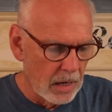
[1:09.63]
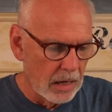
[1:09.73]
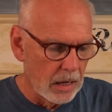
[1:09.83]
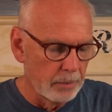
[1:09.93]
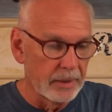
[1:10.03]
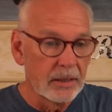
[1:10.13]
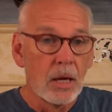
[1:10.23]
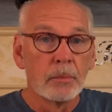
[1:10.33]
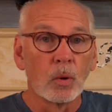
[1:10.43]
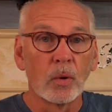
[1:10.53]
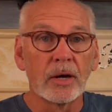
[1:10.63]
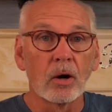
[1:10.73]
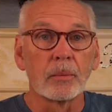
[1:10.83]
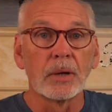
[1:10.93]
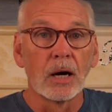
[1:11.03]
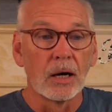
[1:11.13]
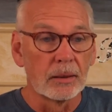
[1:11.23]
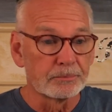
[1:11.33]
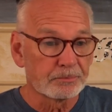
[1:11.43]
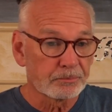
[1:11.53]
But we are,
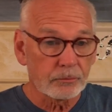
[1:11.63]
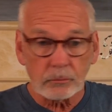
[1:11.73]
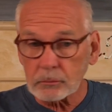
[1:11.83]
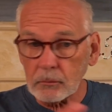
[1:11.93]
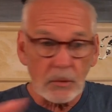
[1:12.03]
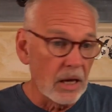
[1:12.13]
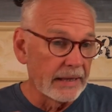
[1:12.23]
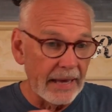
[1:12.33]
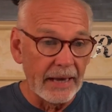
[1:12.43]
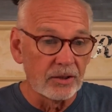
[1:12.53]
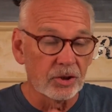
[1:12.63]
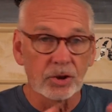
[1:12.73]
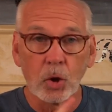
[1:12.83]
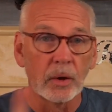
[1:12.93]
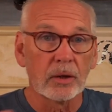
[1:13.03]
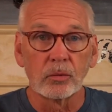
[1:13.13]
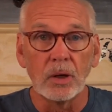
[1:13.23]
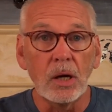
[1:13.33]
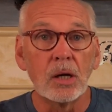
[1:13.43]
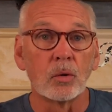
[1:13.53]
again, just a quick
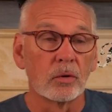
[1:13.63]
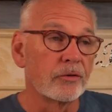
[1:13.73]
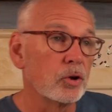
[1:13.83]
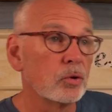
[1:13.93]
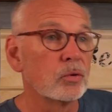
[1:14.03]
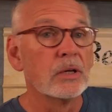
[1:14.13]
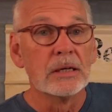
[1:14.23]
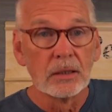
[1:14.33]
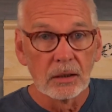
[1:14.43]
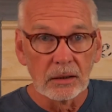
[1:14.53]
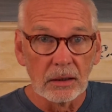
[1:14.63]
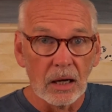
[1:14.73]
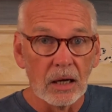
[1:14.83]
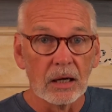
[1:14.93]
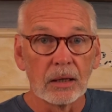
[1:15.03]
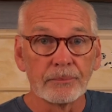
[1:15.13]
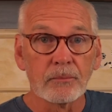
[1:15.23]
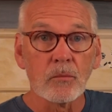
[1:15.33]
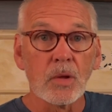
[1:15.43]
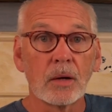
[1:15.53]
review.
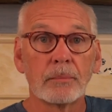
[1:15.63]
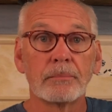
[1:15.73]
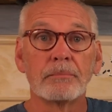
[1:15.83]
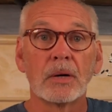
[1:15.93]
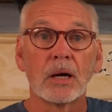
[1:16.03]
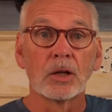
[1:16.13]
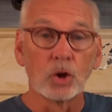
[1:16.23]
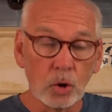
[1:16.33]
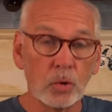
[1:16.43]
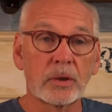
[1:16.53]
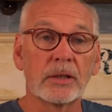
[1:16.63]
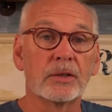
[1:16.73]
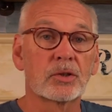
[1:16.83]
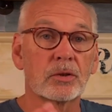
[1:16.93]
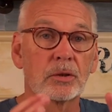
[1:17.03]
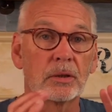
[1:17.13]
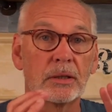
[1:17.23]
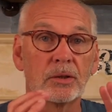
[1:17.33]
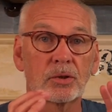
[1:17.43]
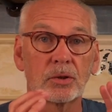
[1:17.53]
Luke is
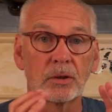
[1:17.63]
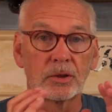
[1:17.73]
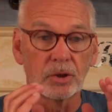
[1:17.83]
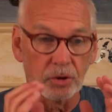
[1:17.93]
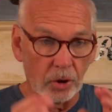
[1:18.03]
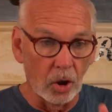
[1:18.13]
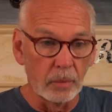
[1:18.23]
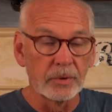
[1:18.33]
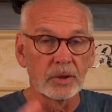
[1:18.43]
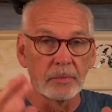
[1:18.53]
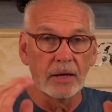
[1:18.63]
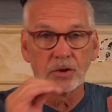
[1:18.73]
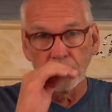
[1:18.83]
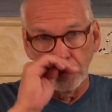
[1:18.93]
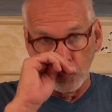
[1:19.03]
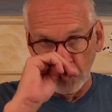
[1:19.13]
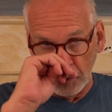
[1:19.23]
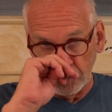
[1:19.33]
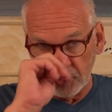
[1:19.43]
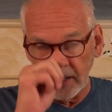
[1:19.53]
determined to make sure that
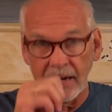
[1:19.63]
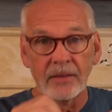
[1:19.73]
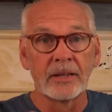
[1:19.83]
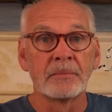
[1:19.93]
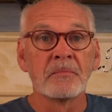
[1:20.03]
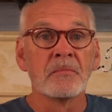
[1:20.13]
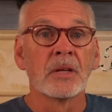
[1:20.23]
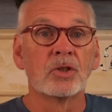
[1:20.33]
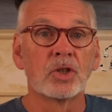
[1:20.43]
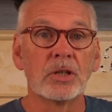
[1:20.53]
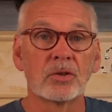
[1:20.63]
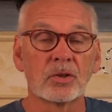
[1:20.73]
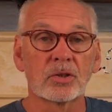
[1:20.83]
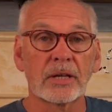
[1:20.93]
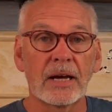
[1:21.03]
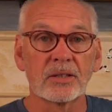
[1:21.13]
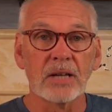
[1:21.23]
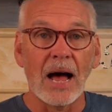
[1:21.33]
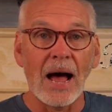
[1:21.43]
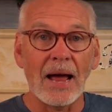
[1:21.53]
we understand that Jesus
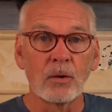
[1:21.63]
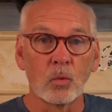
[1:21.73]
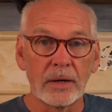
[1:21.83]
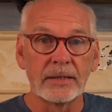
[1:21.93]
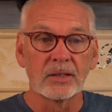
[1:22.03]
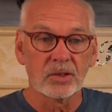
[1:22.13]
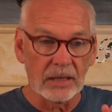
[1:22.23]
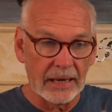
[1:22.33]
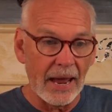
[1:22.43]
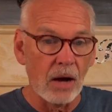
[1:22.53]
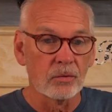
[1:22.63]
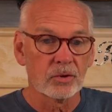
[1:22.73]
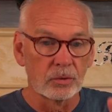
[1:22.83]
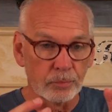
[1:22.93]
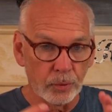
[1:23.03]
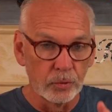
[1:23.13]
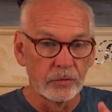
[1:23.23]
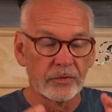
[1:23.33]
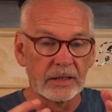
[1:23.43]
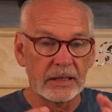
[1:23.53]
has eyewitness accounts and
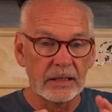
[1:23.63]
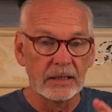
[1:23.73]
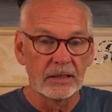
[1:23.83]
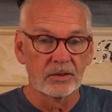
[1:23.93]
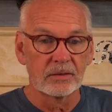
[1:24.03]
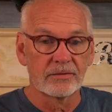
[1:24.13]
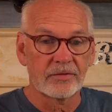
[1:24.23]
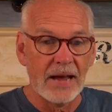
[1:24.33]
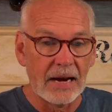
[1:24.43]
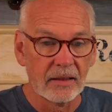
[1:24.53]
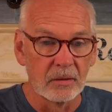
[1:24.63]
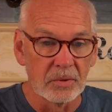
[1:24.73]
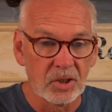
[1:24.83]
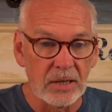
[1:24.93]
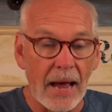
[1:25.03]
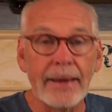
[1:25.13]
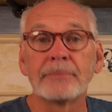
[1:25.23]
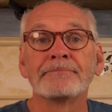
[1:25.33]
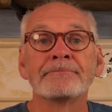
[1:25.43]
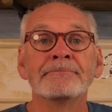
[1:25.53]
proof that he is, in fact, the
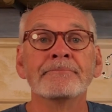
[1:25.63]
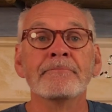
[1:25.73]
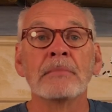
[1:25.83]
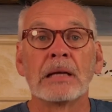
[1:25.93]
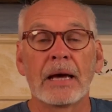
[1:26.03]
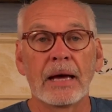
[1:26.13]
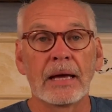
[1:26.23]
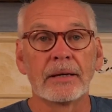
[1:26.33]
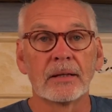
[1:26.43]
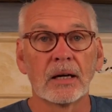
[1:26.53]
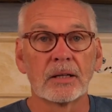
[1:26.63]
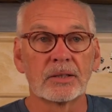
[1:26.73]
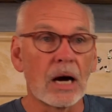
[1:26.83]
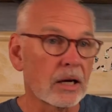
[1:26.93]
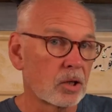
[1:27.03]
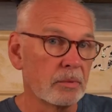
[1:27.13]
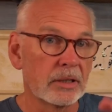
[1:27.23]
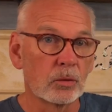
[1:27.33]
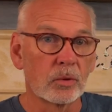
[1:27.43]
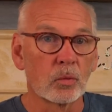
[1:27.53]
Messiah. And
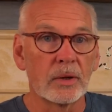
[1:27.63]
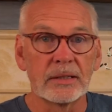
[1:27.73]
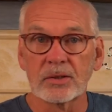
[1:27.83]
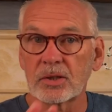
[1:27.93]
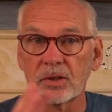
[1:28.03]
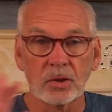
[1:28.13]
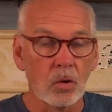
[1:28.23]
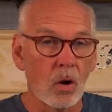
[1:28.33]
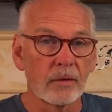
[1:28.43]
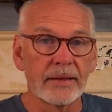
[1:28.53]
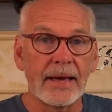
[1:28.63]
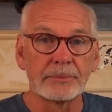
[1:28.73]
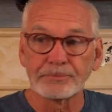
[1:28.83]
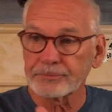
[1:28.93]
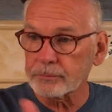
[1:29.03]
documented with witnesses and all of that.